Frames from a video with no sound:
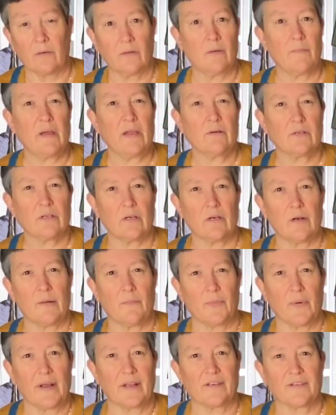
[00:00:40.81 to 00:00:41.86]
The mayo is going to
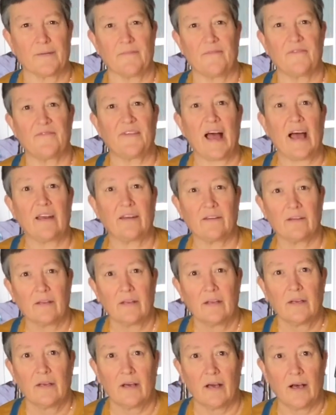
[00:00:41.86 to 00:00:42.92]
bring some fat
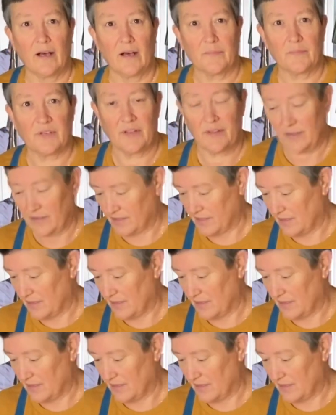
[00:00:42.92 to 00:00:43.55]
to this,